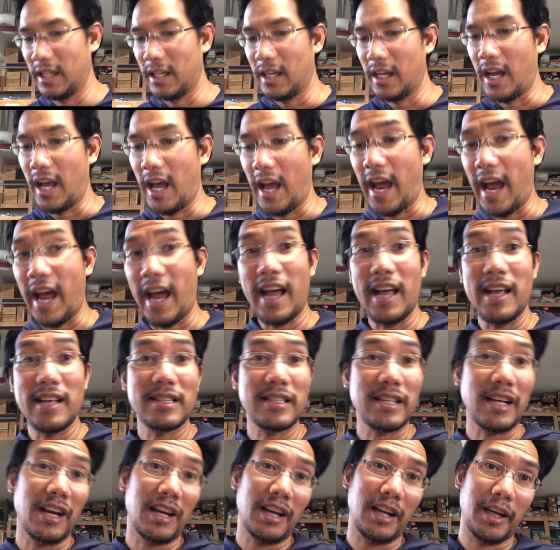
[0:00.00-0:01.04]
as
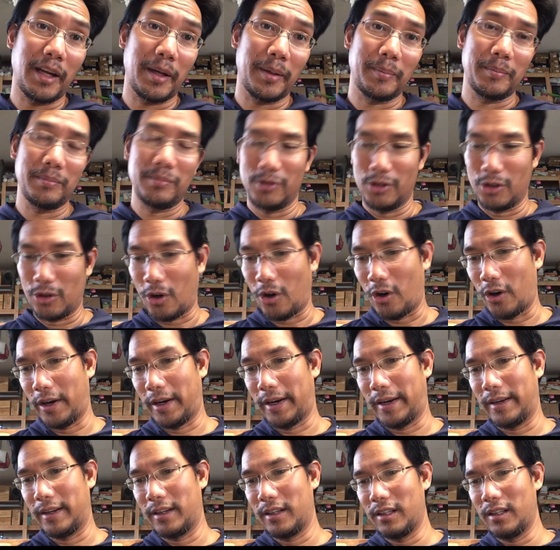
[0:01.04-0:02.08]
I'm
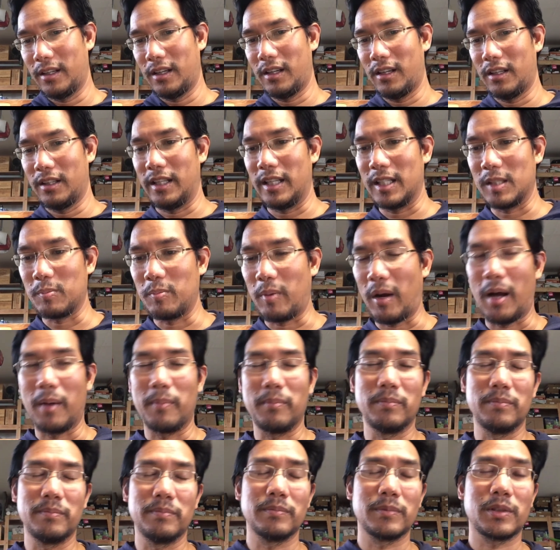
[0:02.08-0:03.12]
drawing these Bum
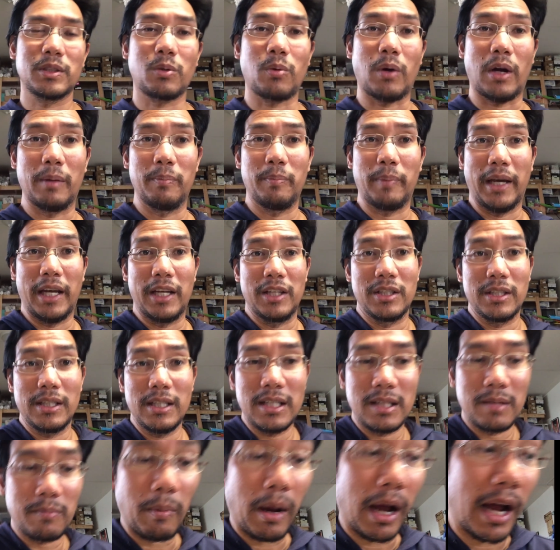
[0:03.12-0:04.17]
Squad pages,
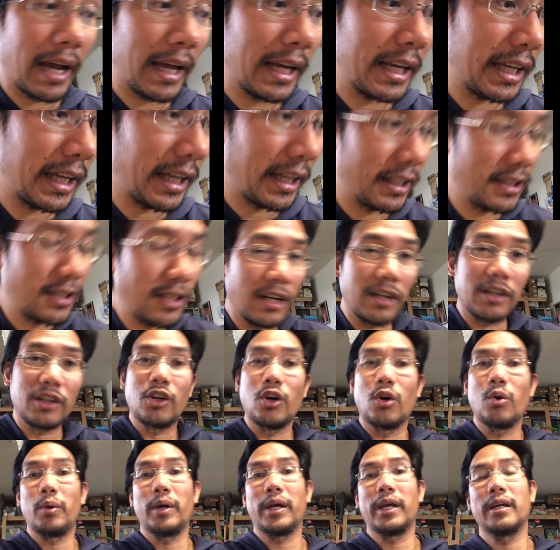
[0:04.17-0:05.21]
my kids are
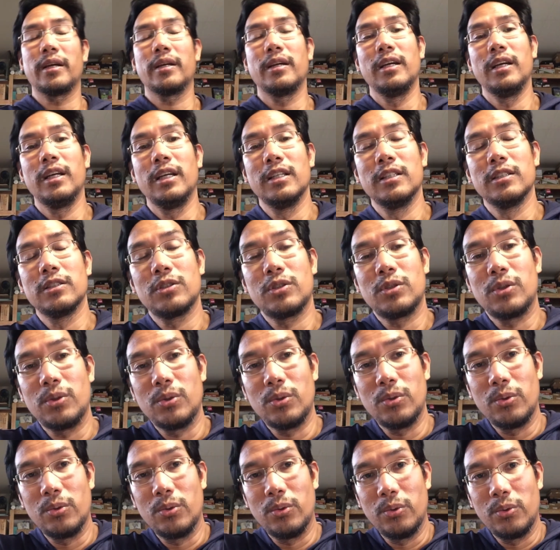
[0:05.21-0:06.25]
going
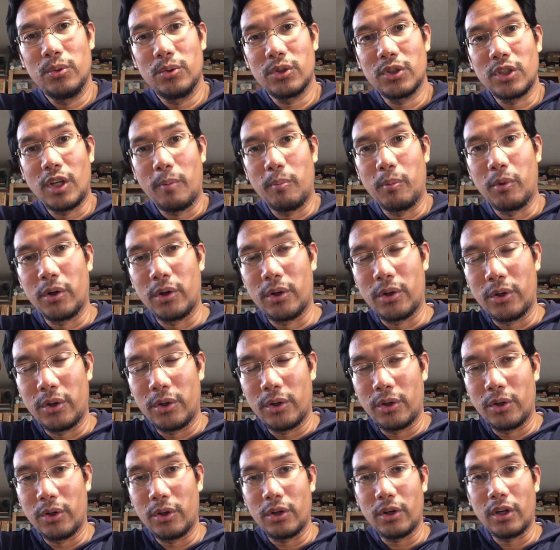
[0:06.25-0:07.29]
to
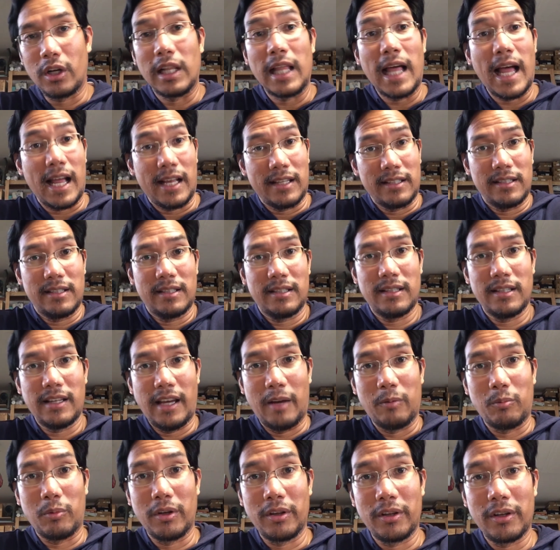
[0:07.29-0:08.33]
summer class, and
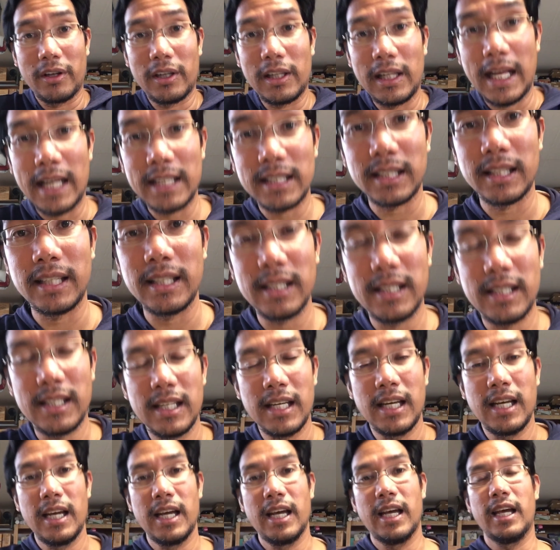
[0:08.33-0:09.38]
one of their classes
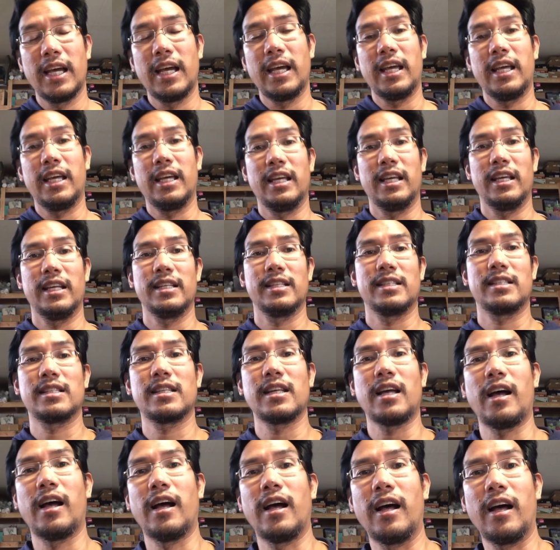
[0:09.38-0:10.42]
is
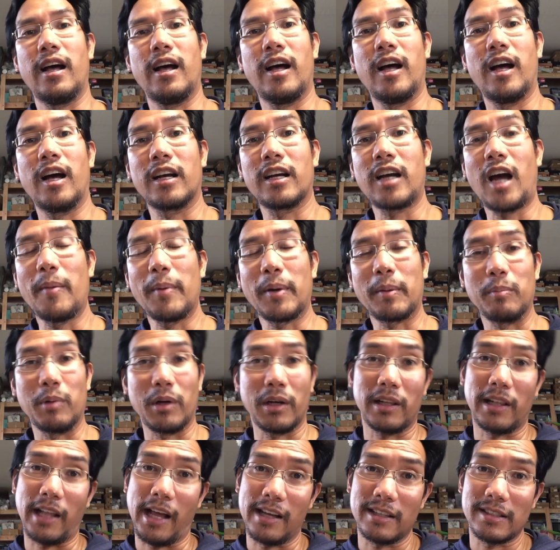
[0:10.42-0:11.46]
a comic book
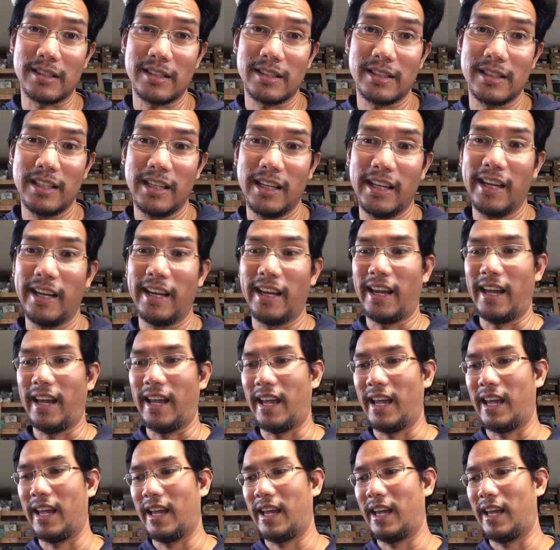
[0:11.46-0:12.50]
class.
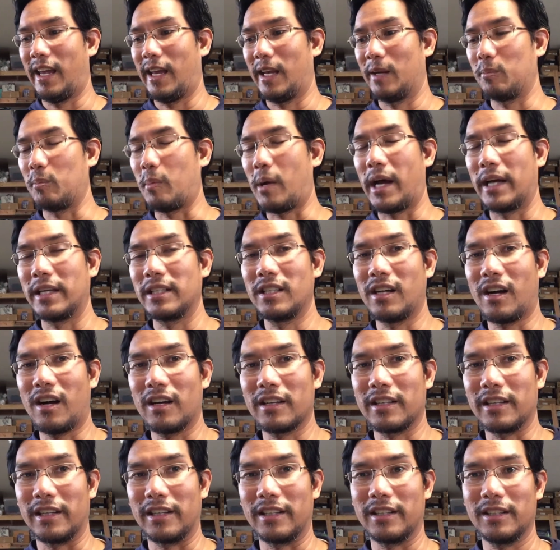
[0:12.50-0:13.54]
And my
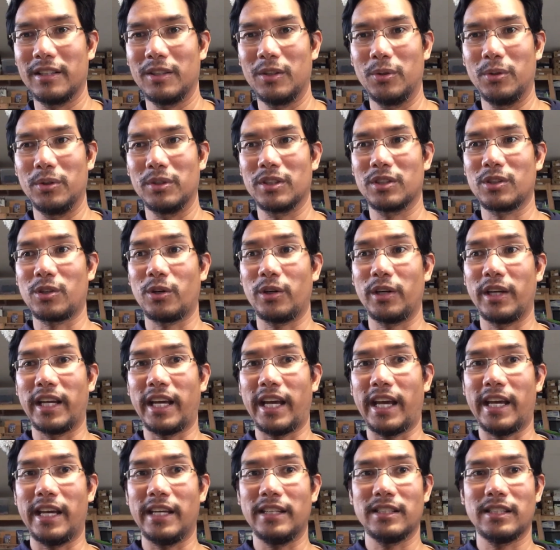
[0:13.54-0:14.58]
daughter, who's turning
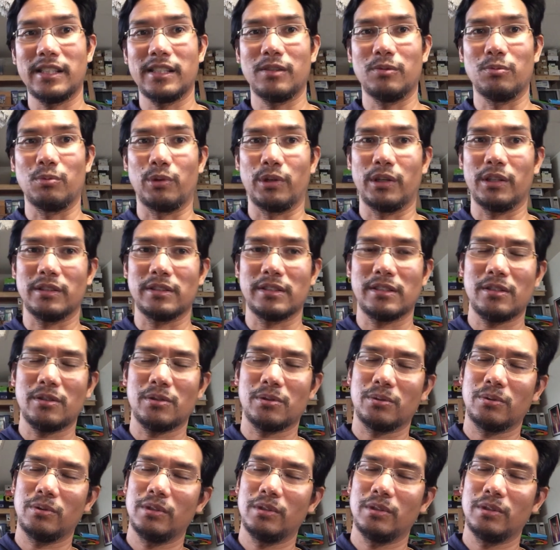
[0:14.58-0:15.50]
8 real soon,